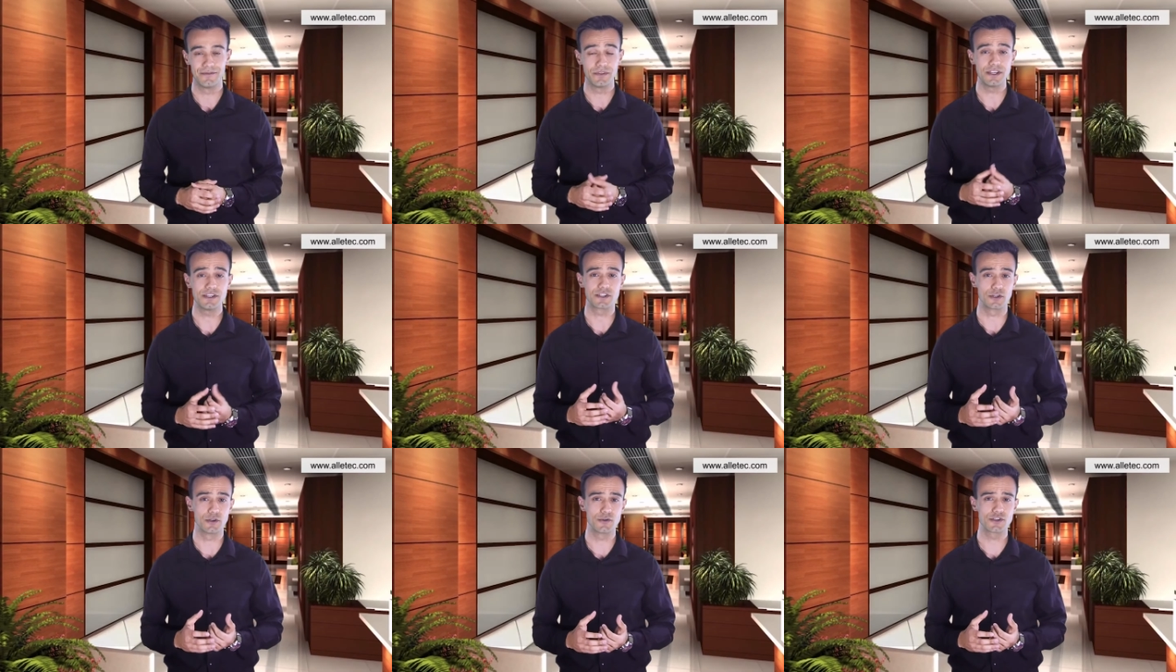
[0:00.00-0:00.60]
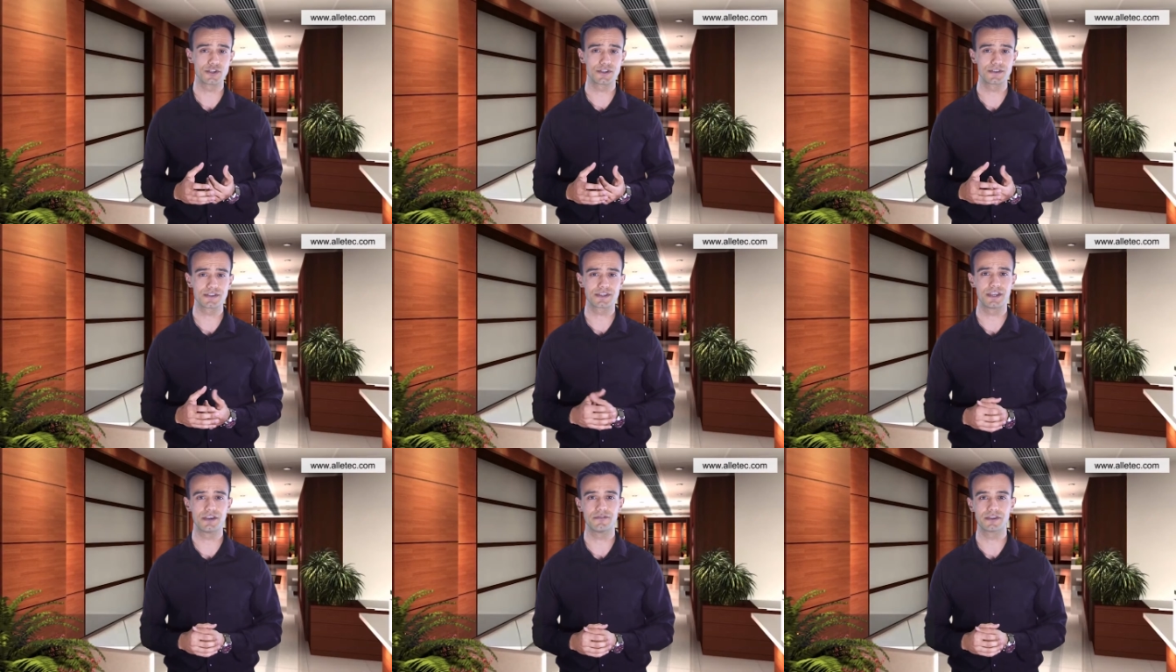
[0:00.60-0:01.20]
These
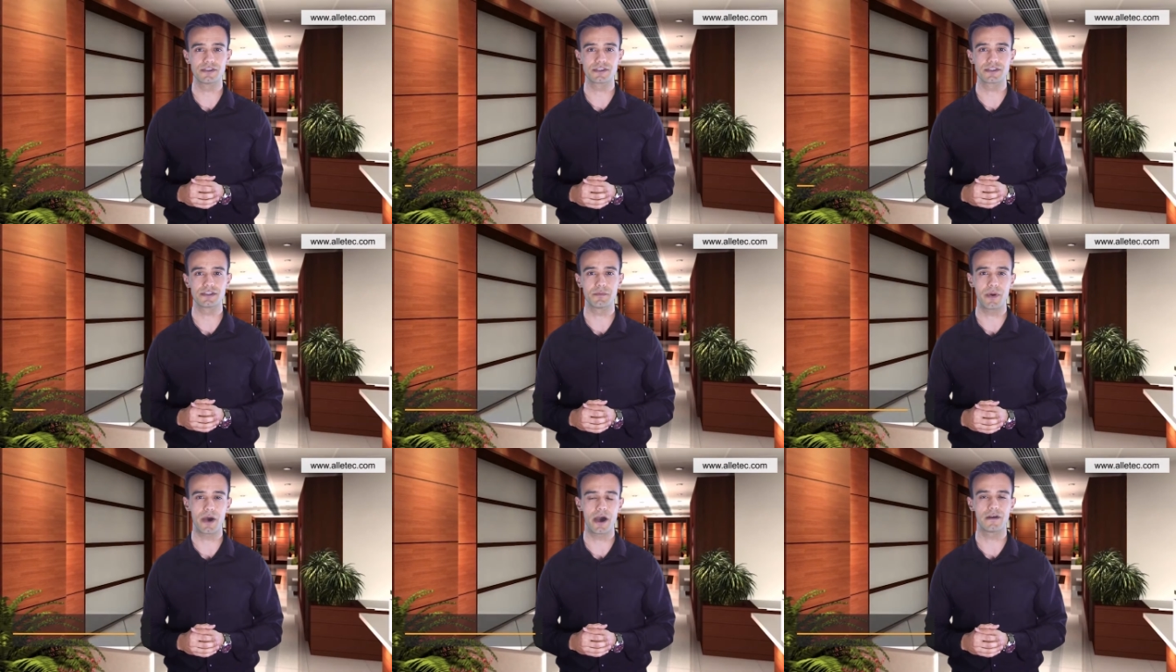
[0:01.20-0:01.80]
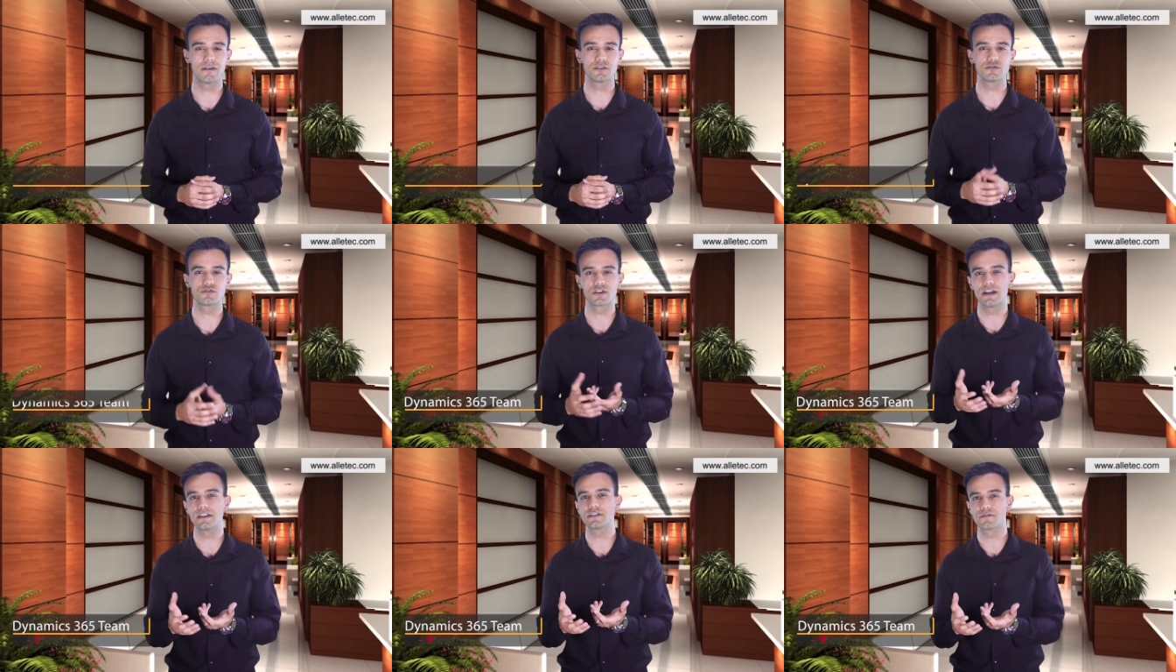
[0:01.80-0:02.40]
solutions give us the power to
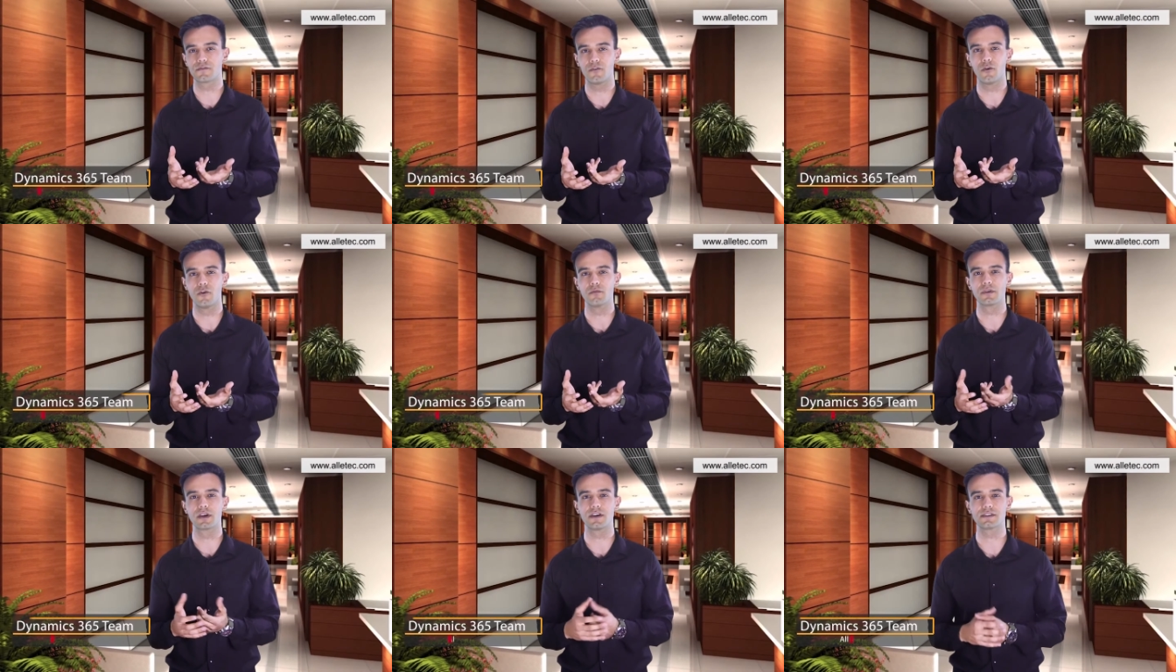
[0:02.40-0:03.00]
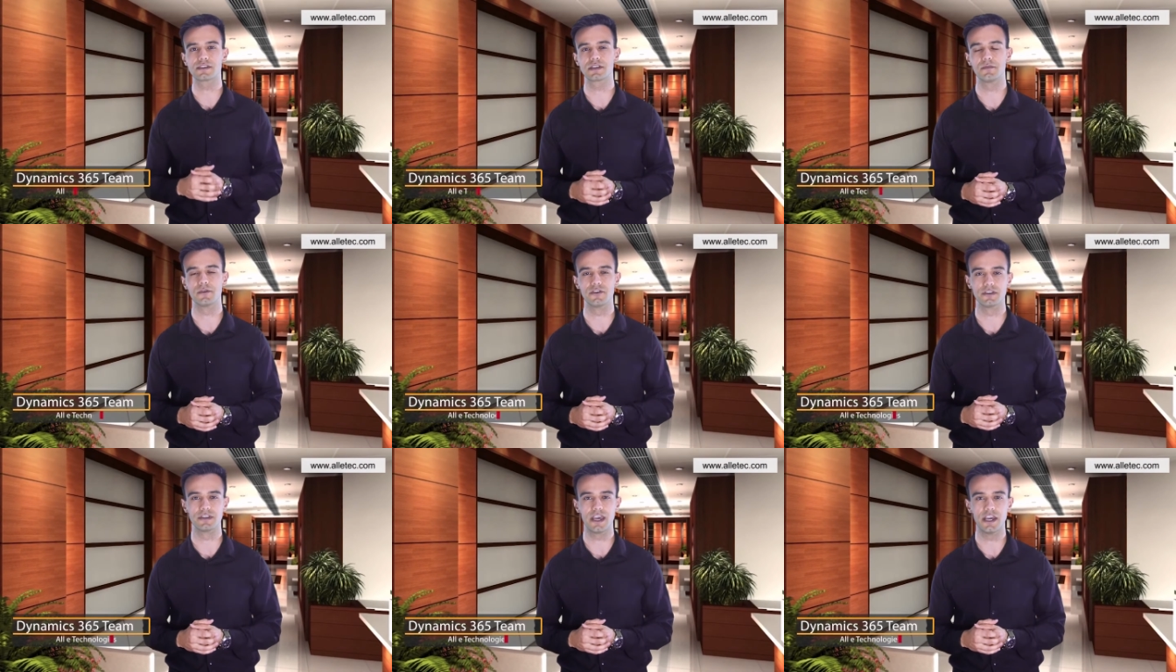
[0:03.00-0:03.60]
transform
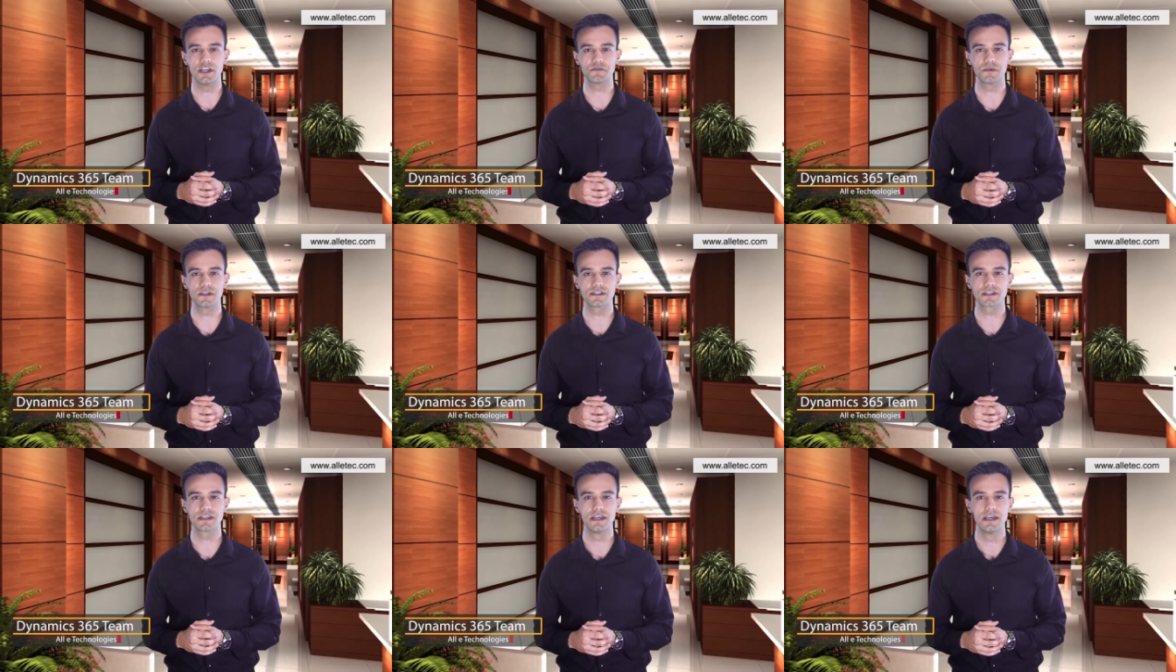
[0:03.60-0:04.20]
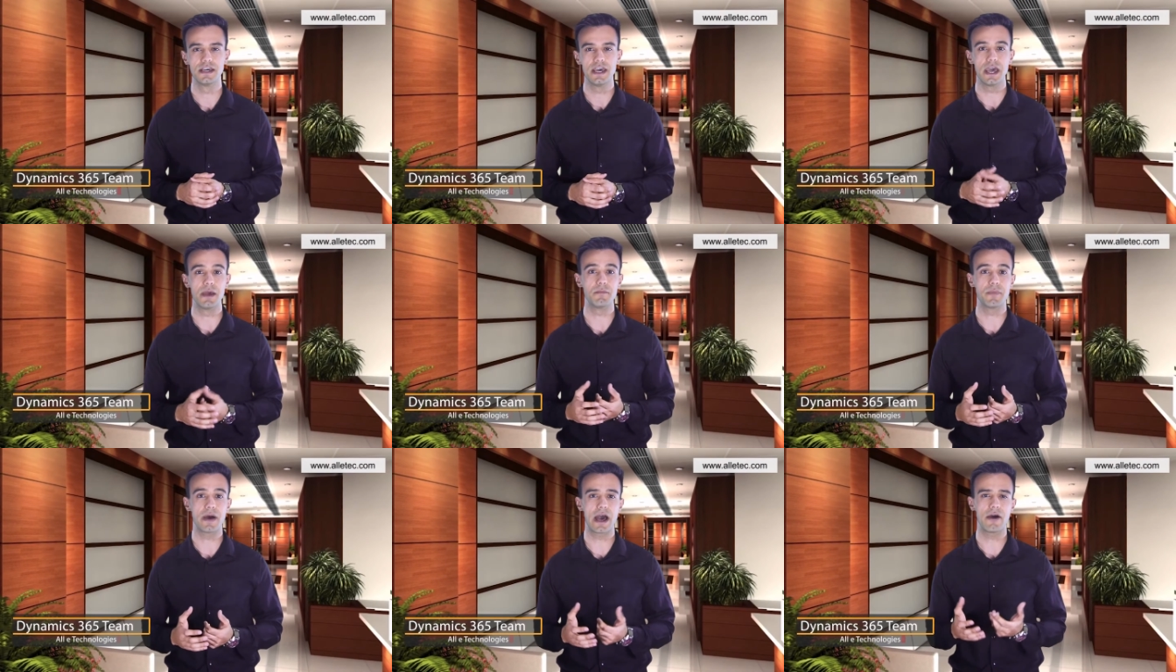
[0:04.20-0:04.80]
customer engagements,
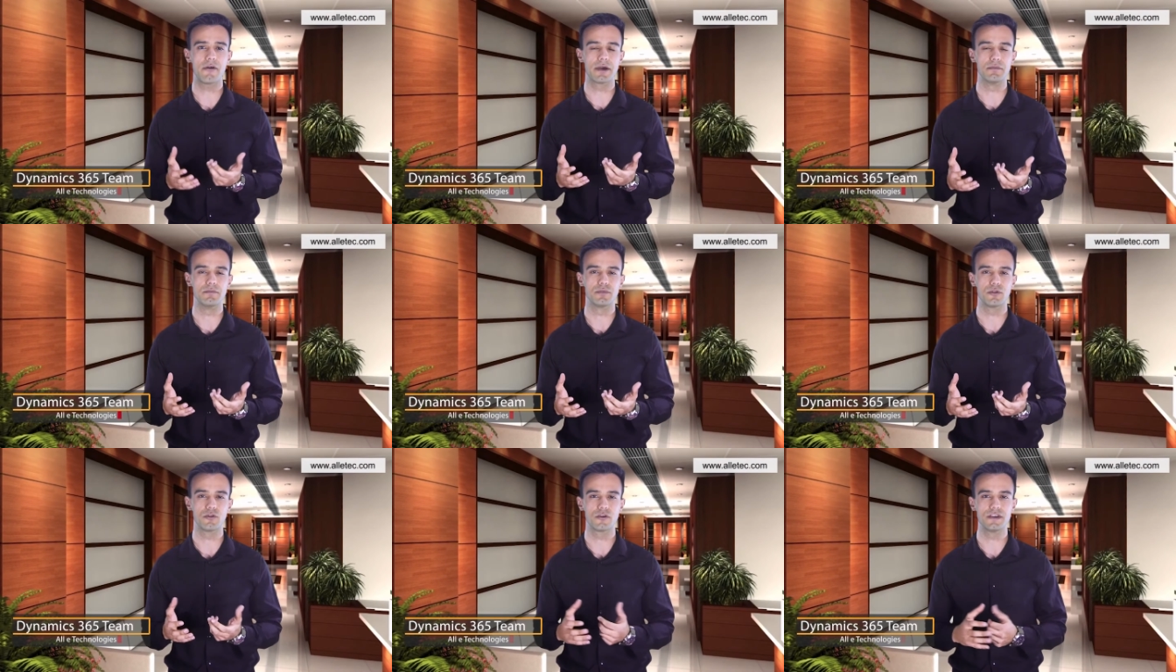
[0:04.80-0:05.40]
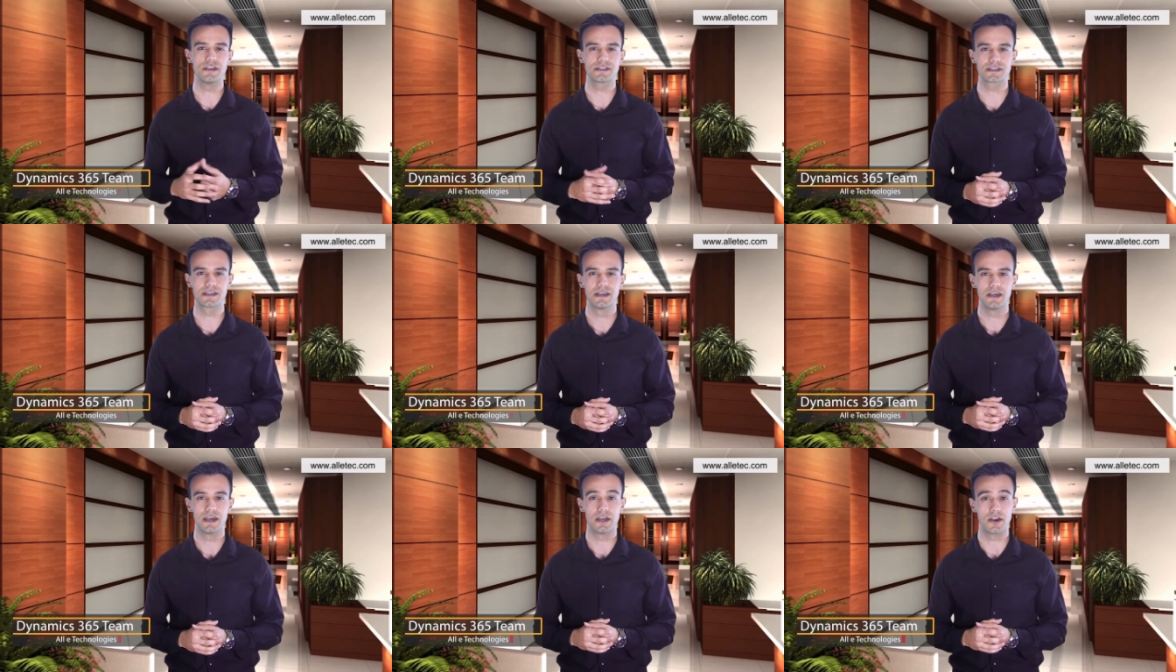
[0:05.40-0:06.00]
empower employees,
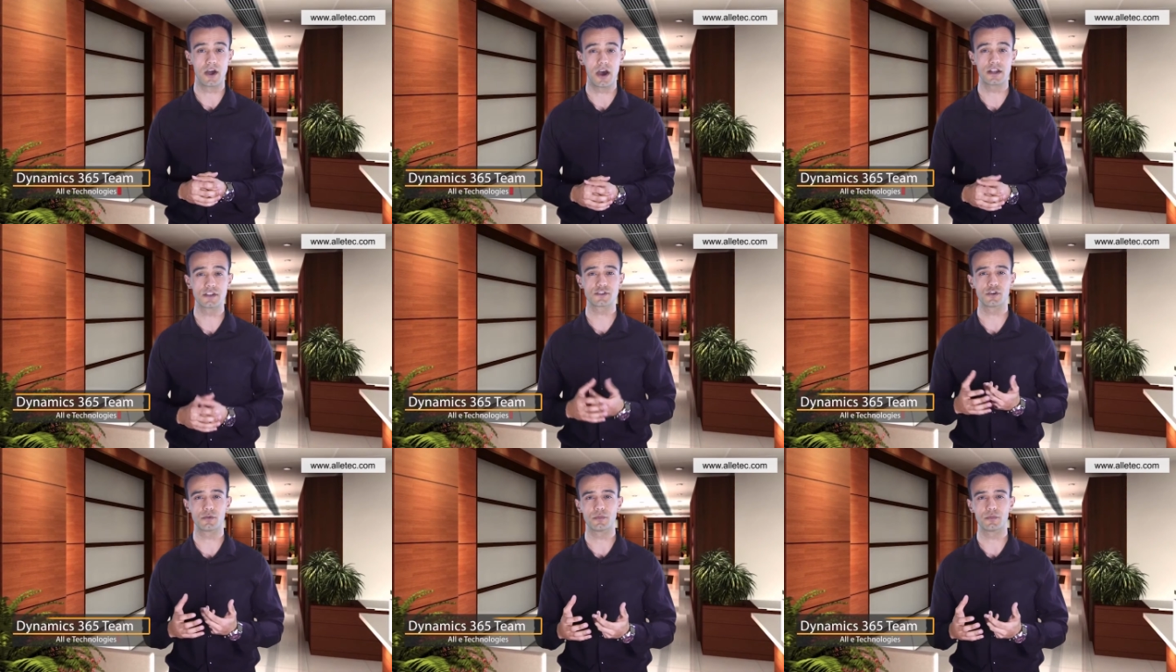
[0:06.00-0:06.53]
enhance